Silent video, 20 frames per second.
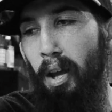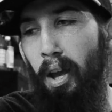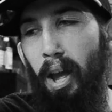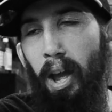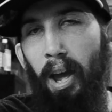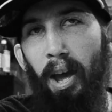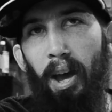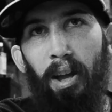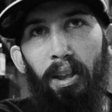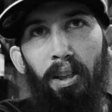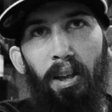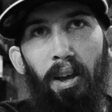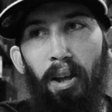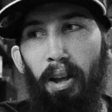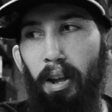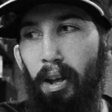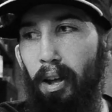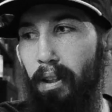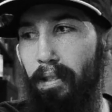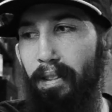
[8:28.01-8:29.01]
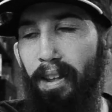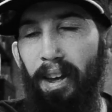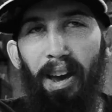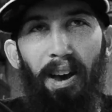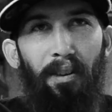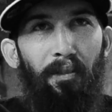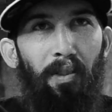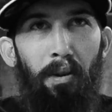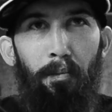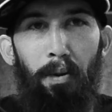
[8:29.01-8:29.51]
And they
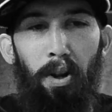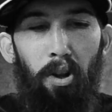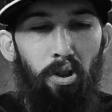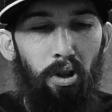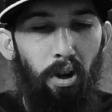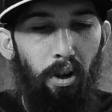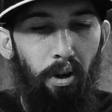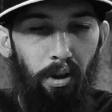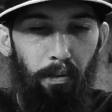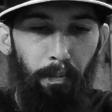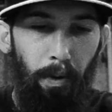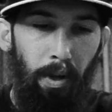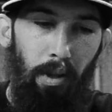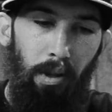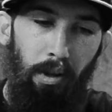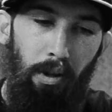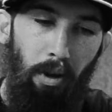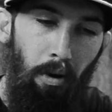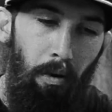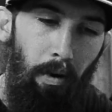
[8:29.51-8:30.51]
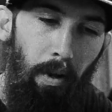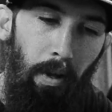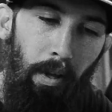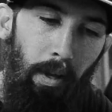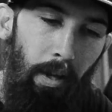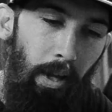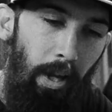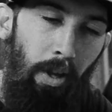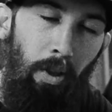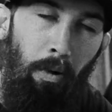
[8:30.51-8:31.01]
have limited shutter speed. So
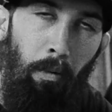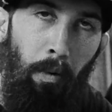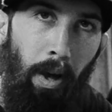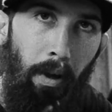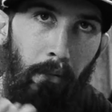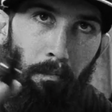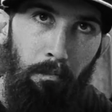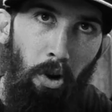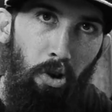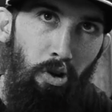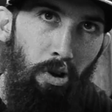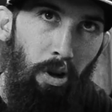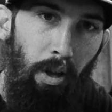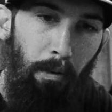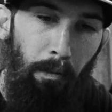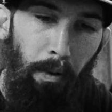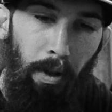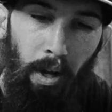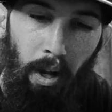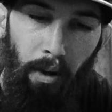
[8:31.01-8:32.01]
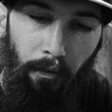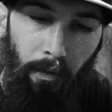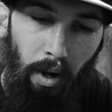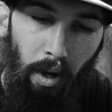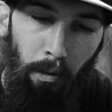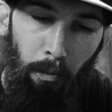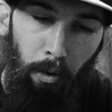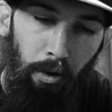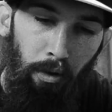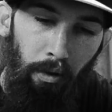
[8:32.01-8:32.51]
either way, our shutter speed is not a
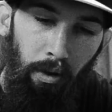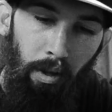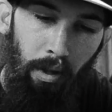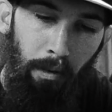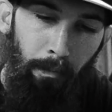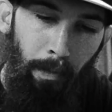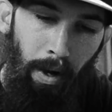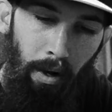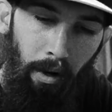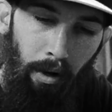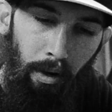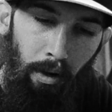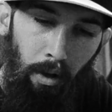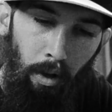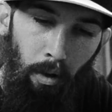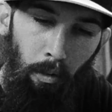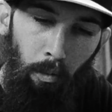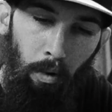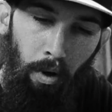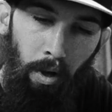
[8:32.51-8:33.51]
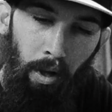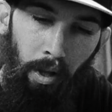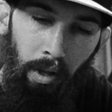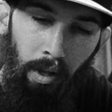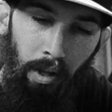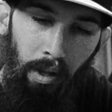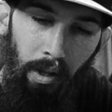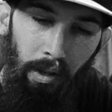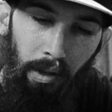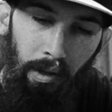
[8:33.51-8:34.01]
variable, so it doesn't matter.
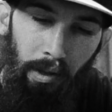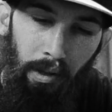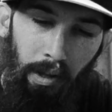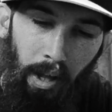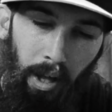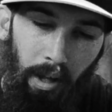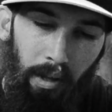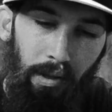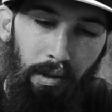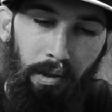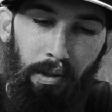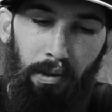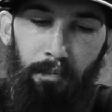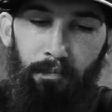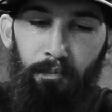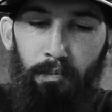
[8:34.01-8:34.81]
1.6.